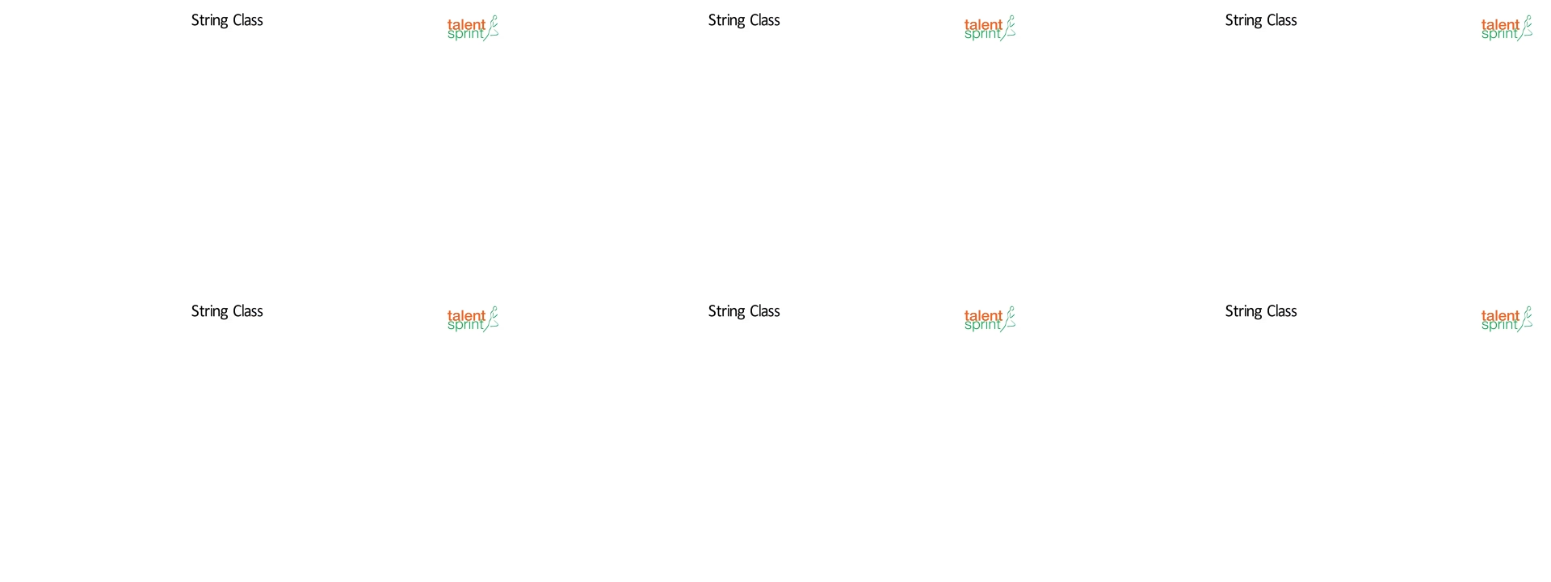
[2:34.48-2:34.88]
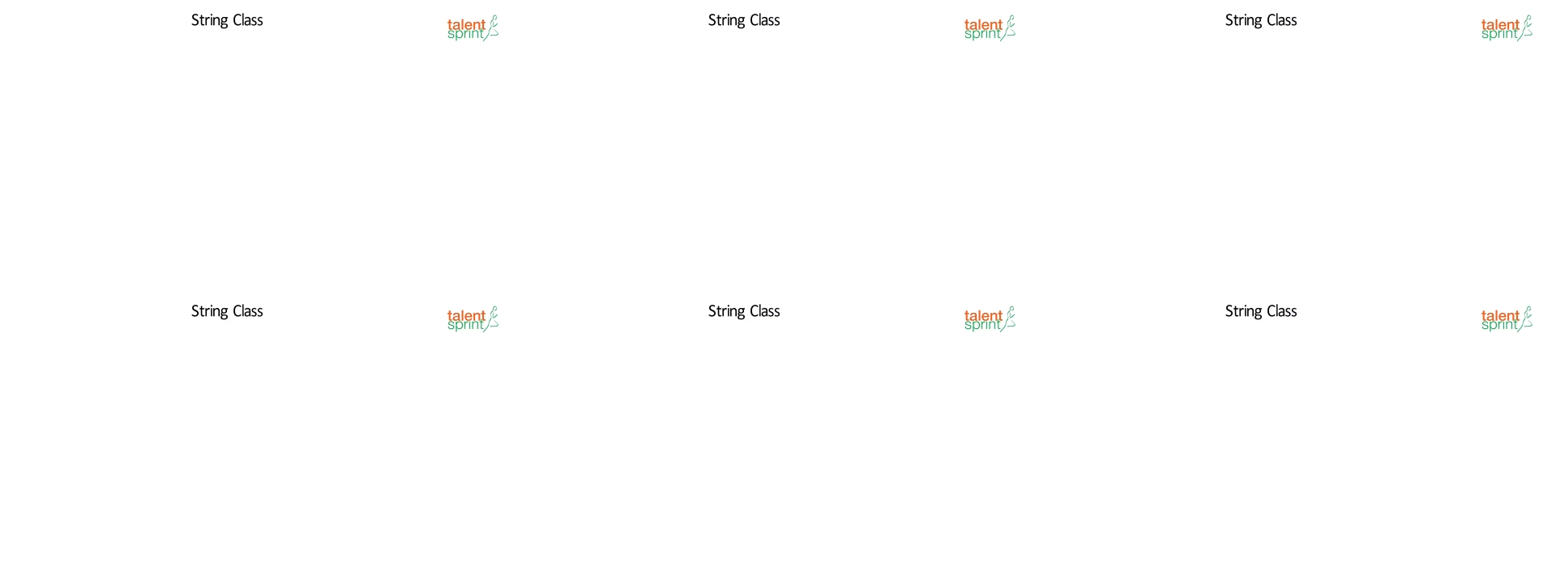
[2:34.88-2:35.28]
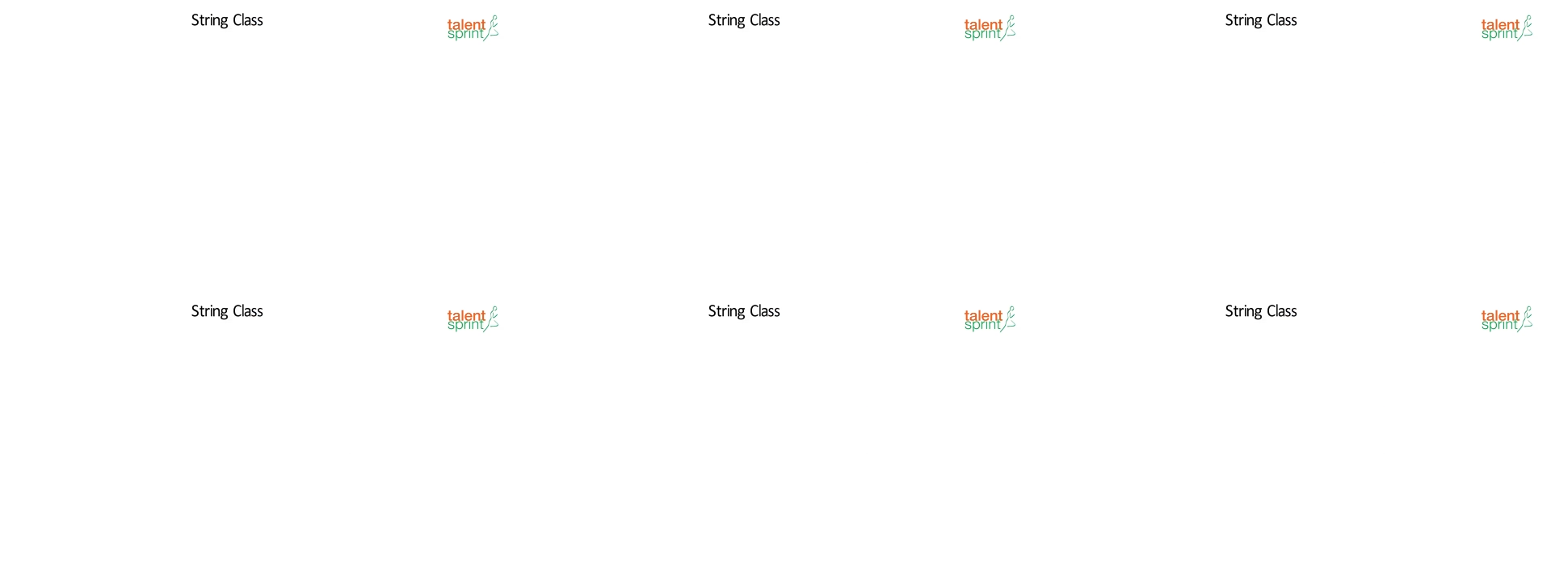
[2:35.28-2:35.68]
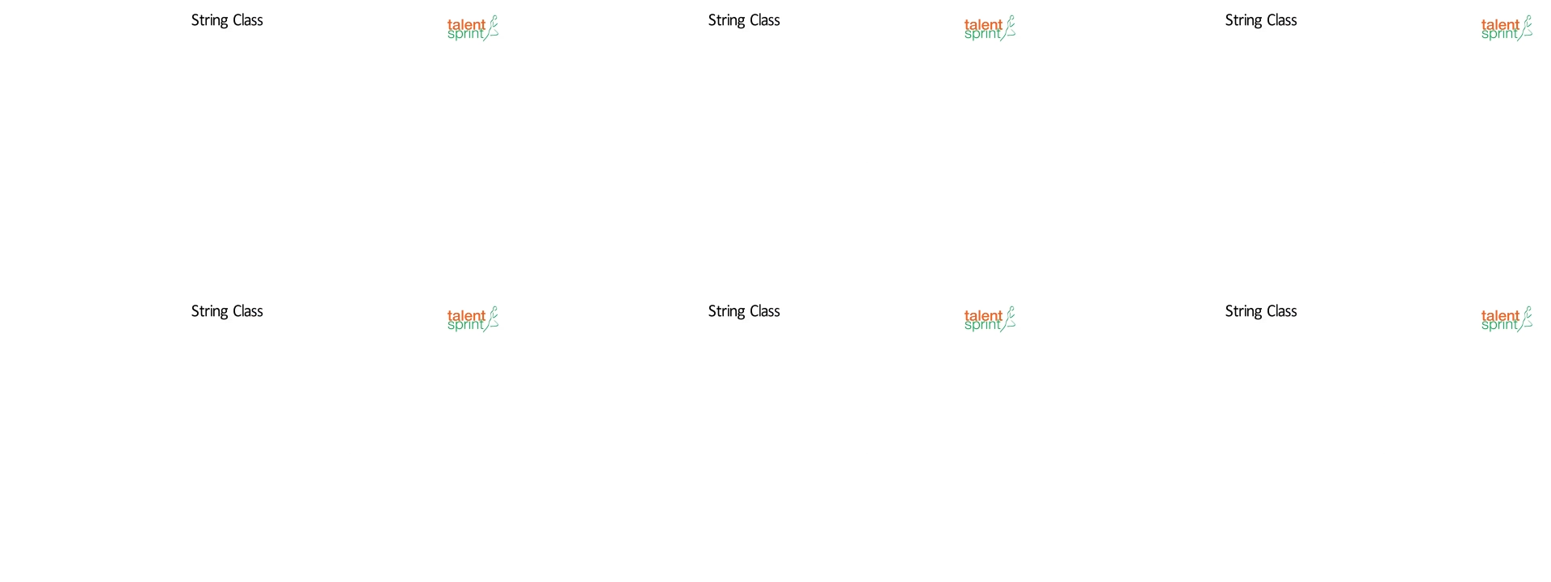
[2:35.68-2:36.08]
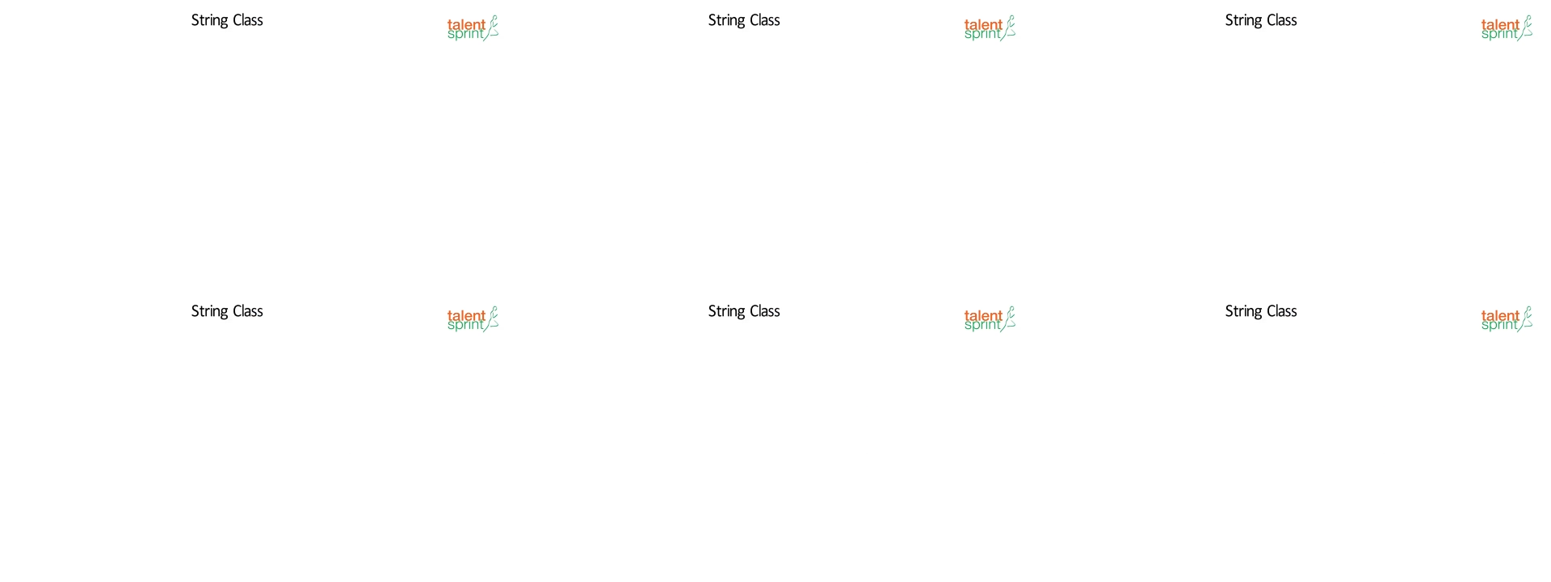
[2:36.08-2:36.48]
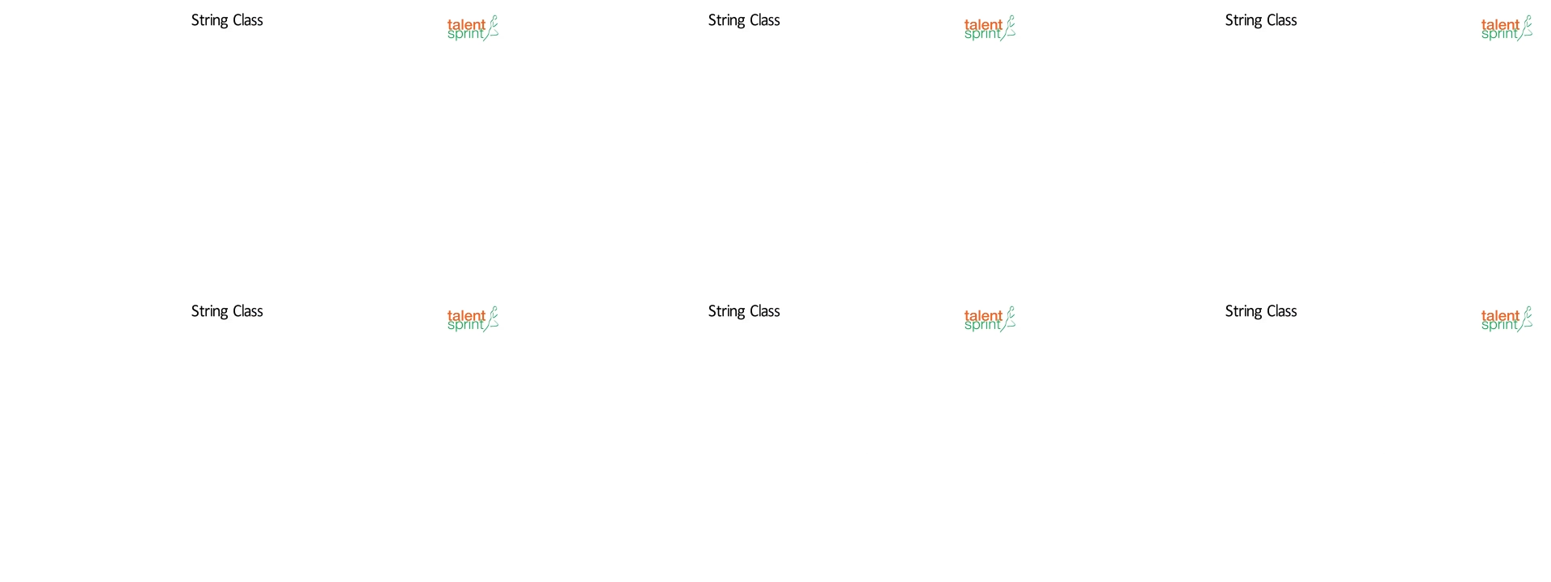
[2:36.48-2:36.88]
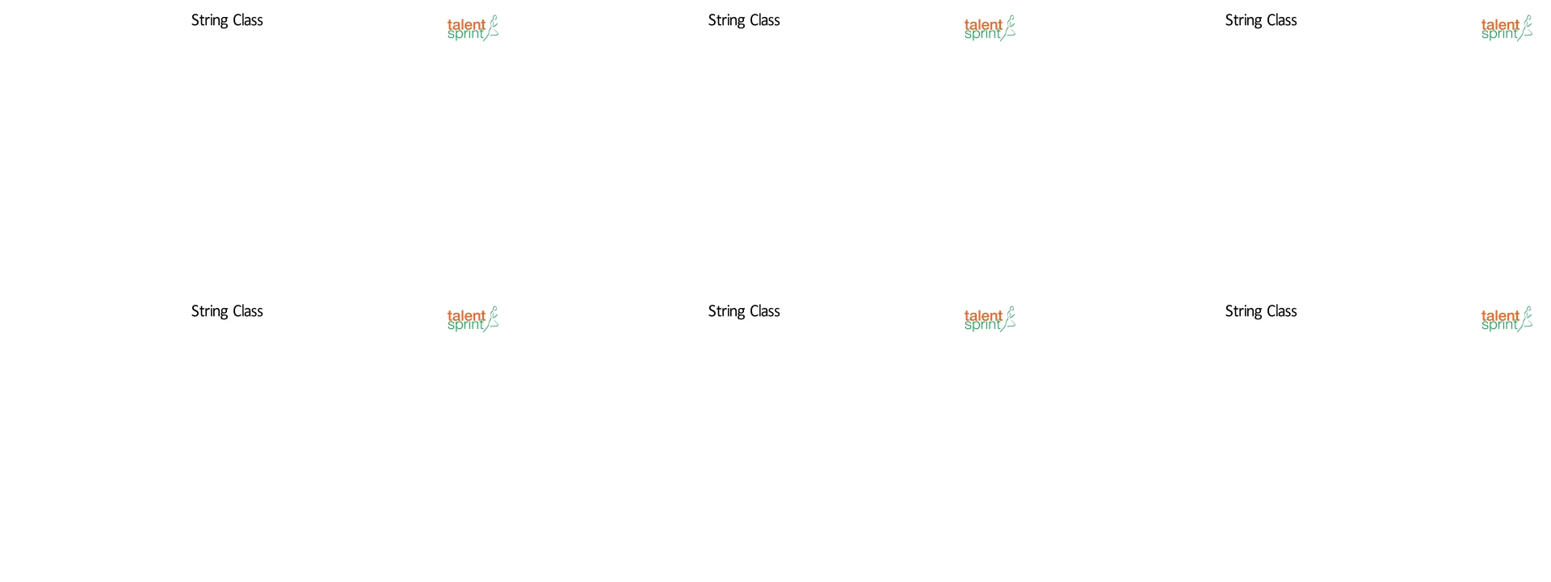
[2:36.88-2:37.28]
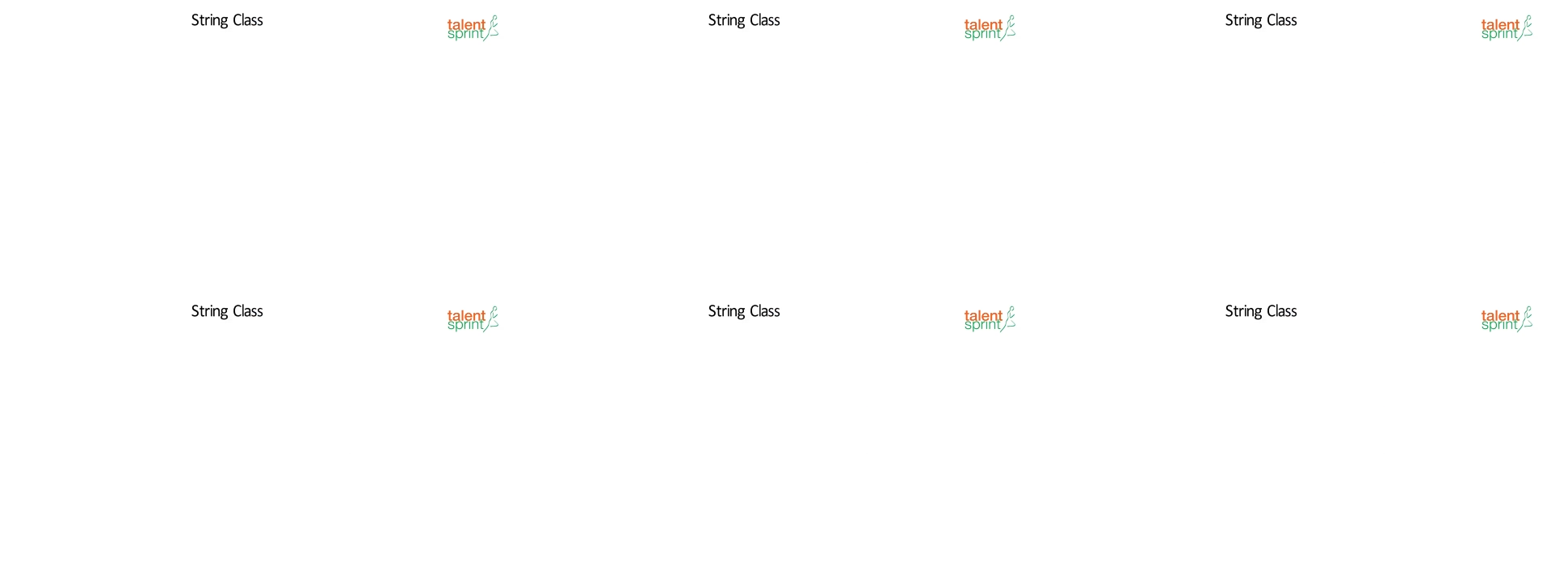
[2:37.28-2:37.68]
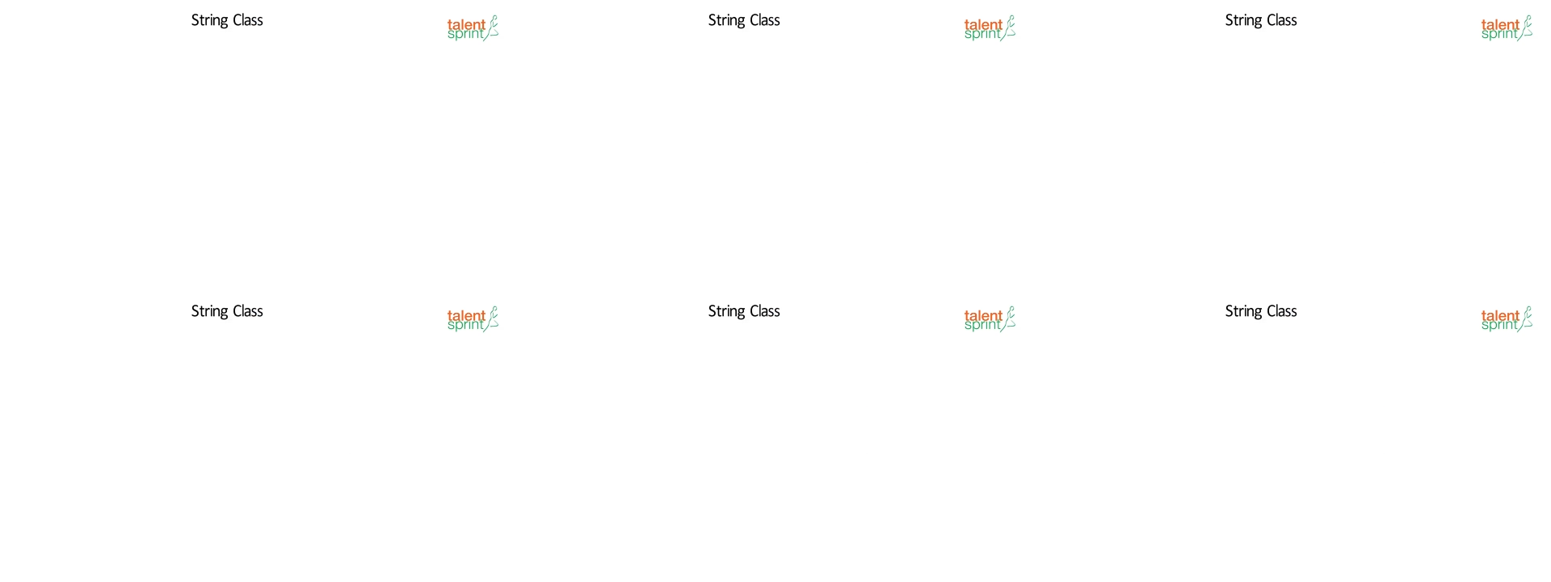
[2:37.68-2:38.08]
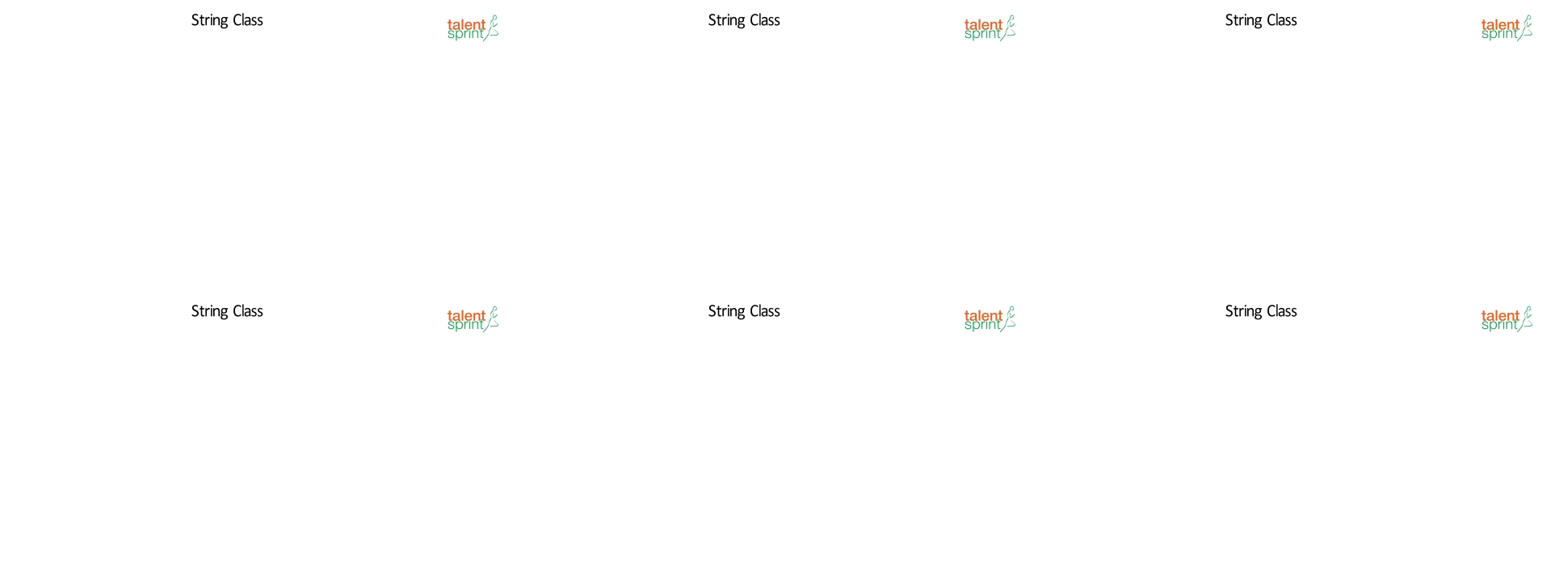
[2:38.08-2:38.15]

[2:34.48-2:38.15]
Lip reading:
(no speaker visible)